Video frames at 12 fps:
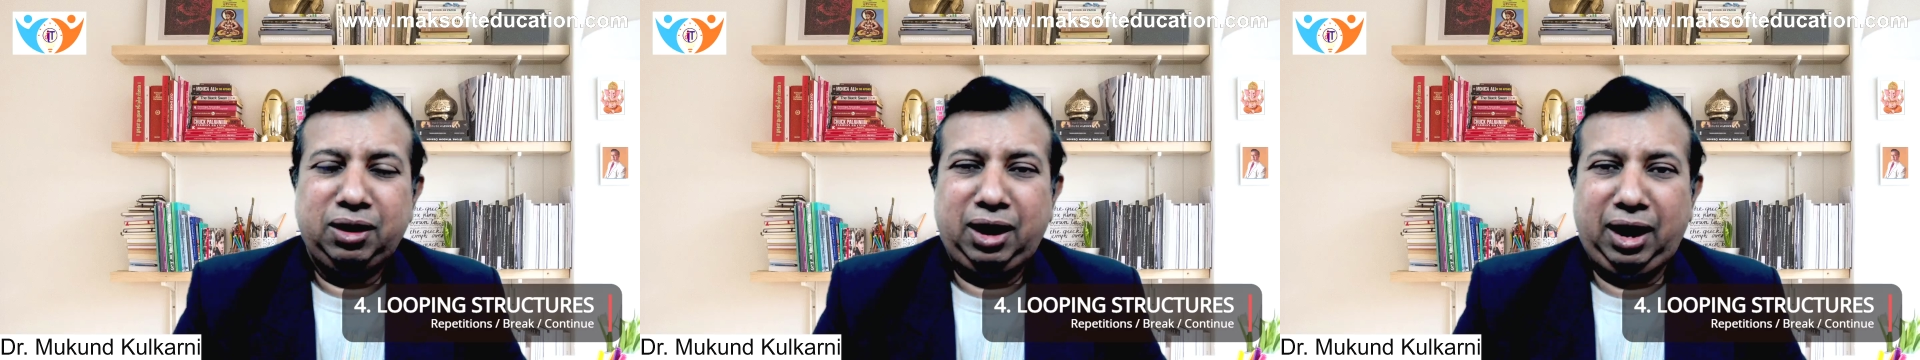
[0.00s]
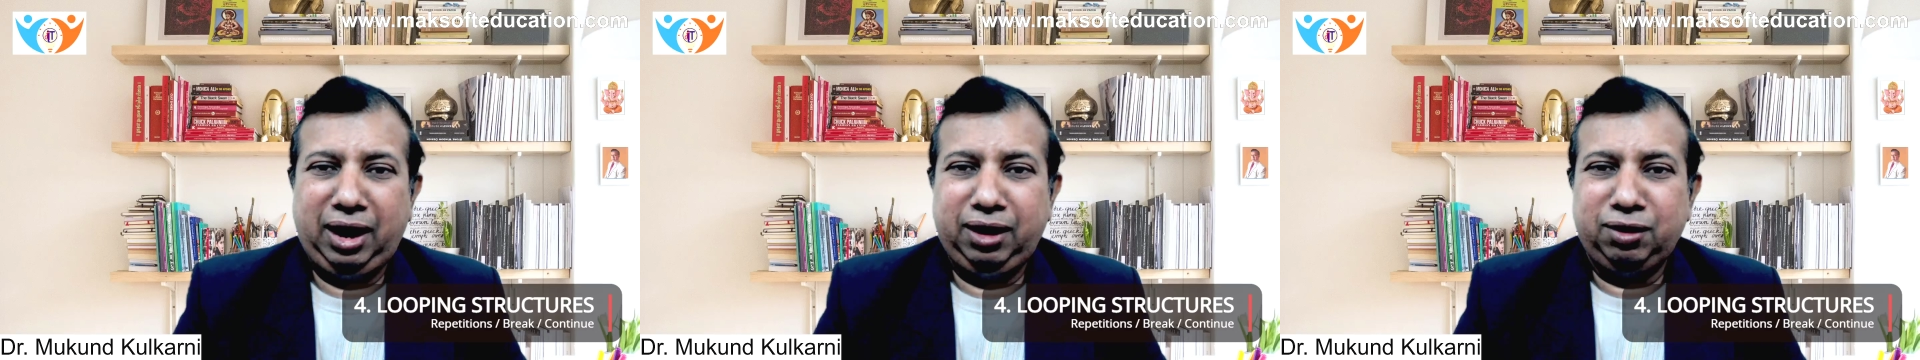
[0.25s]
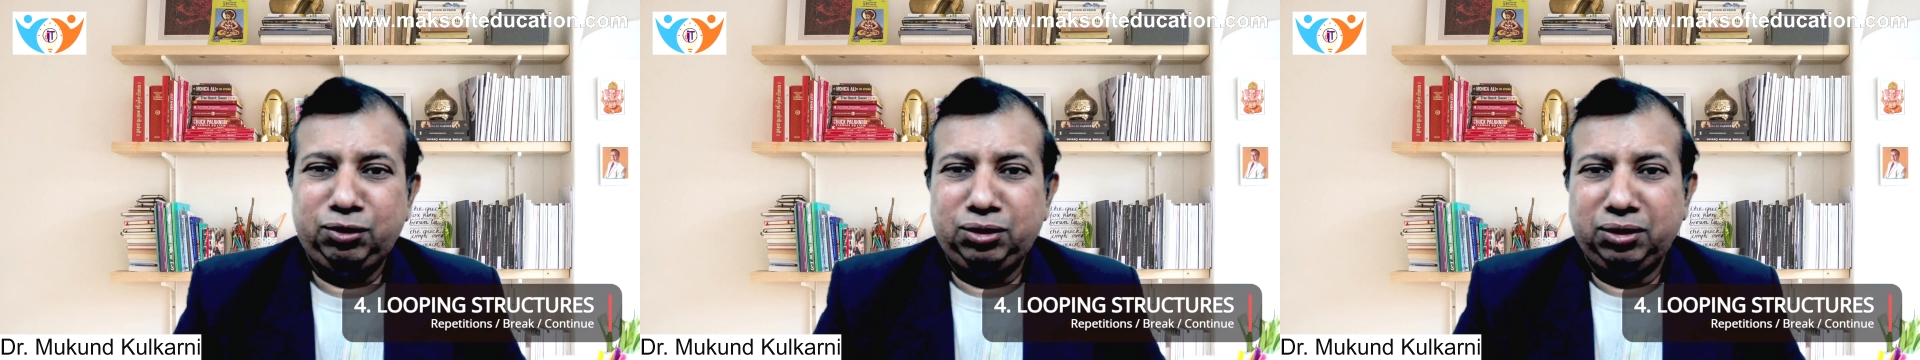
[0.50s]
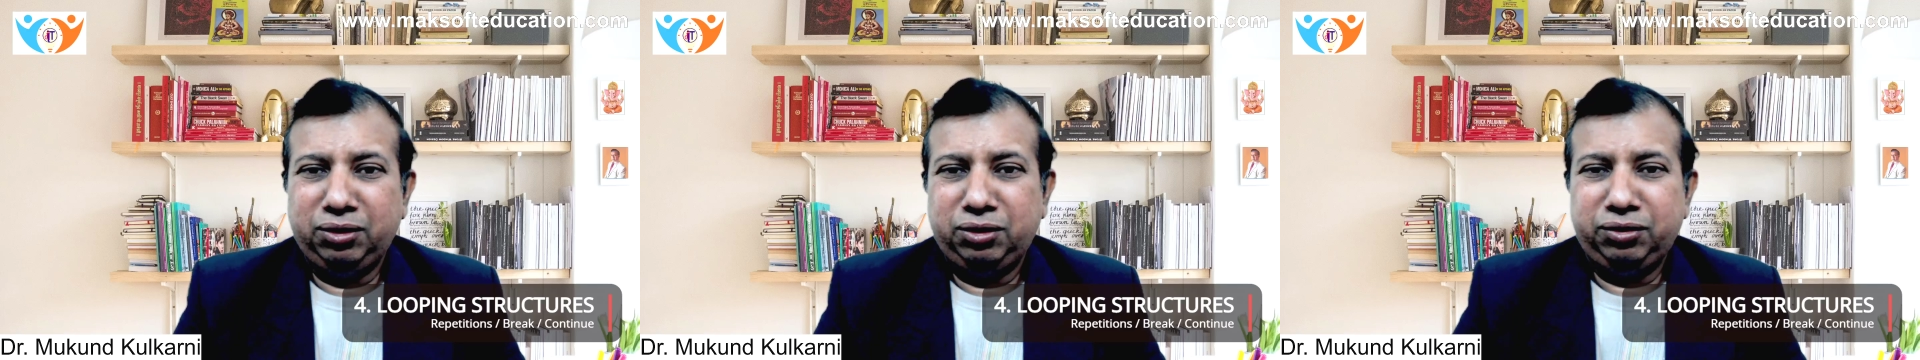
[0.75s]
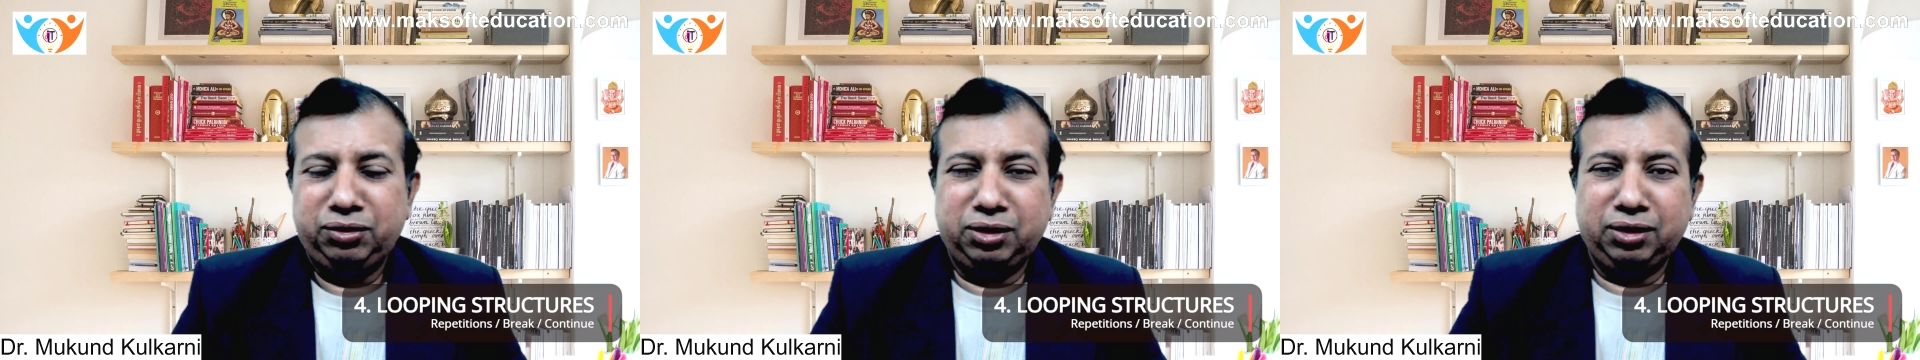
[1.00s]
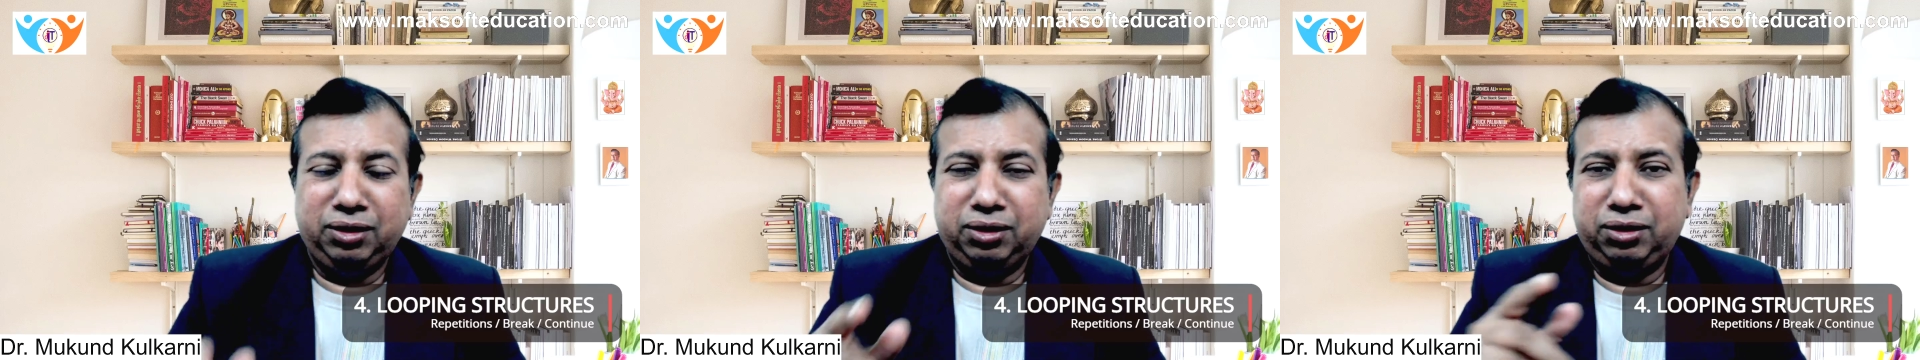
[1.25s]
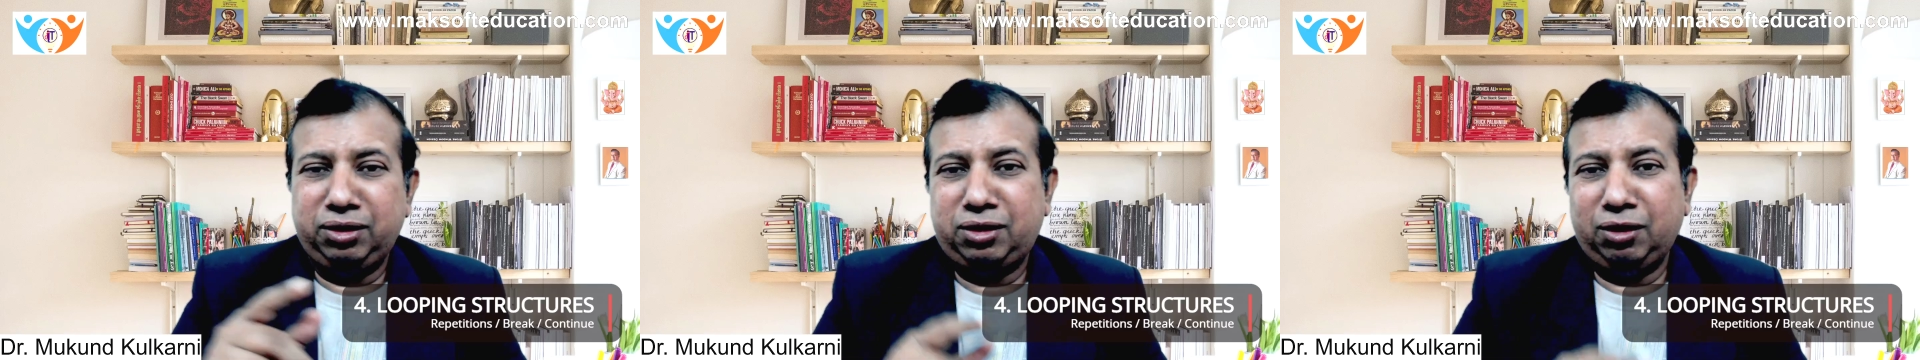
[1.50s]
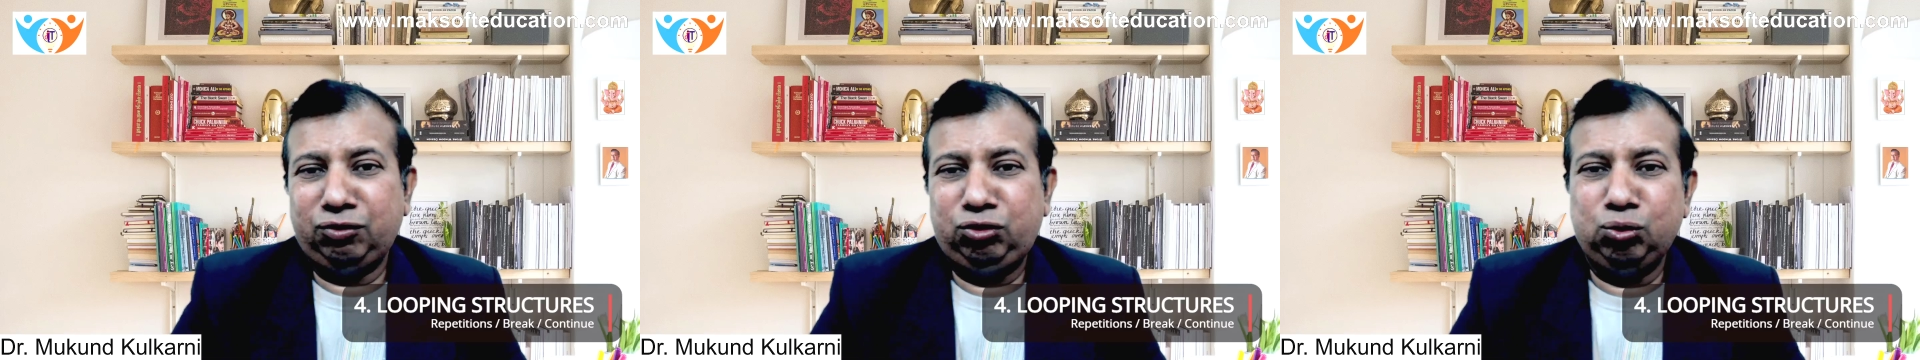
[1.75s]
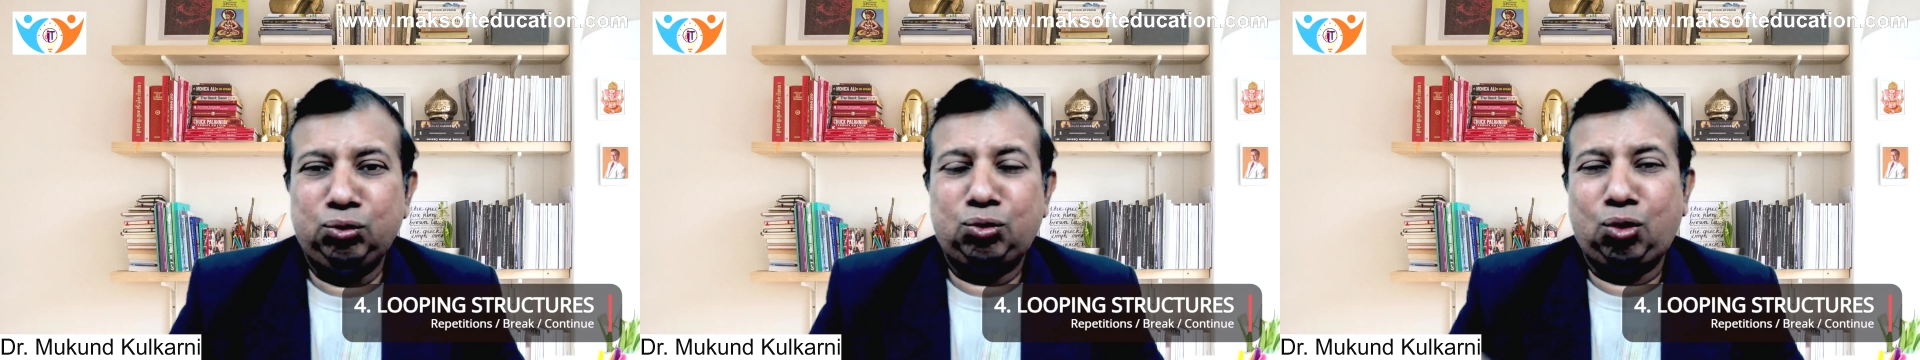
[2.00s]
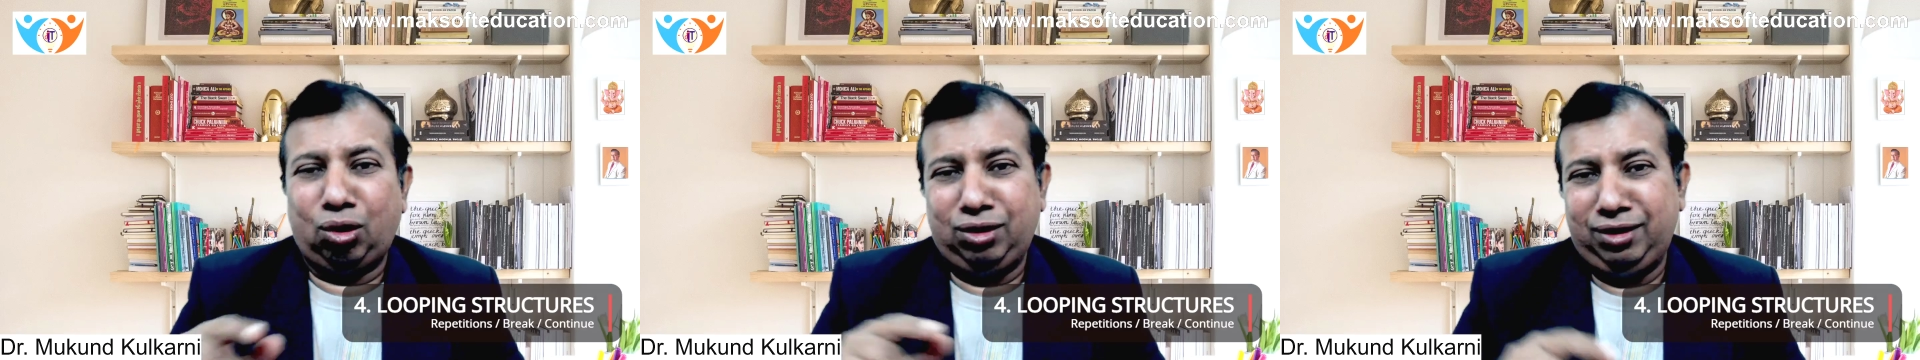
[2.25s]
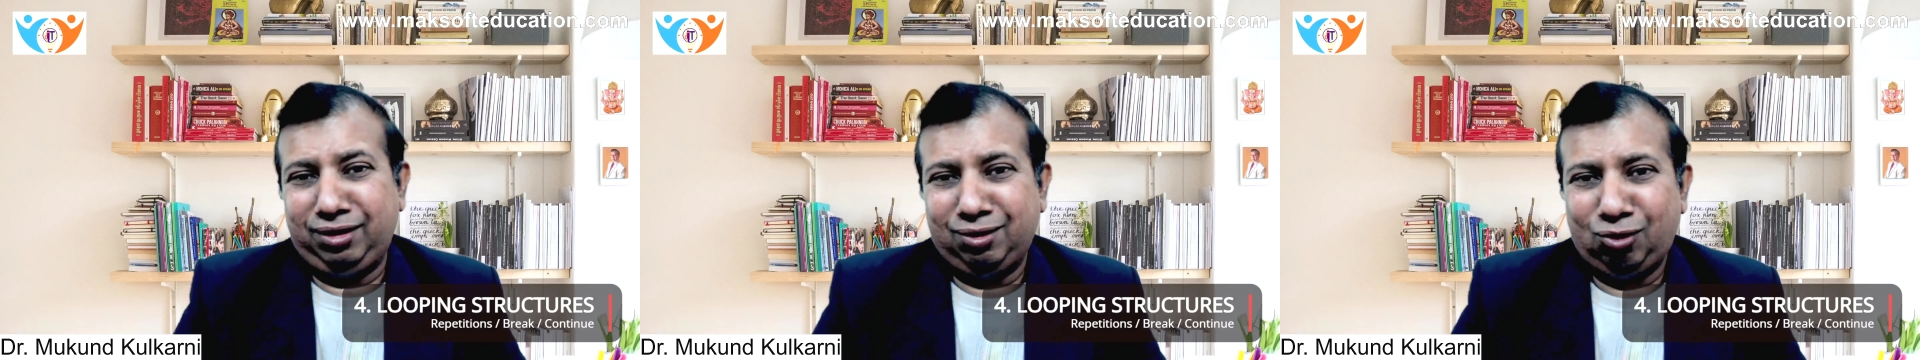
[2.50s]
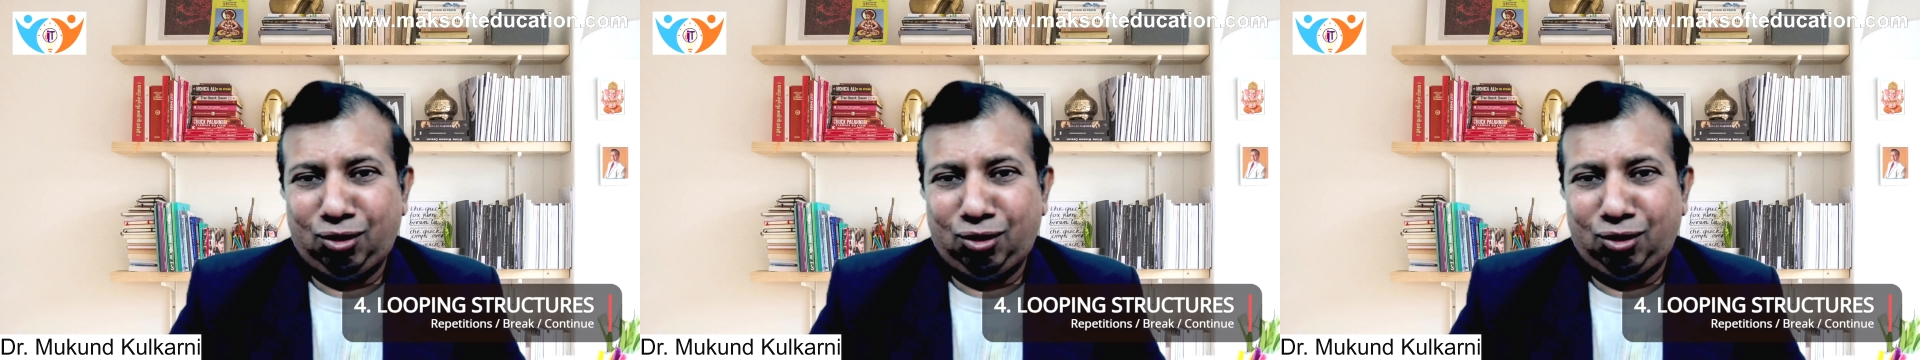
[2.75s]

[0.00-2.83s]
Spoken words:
and the recursive calling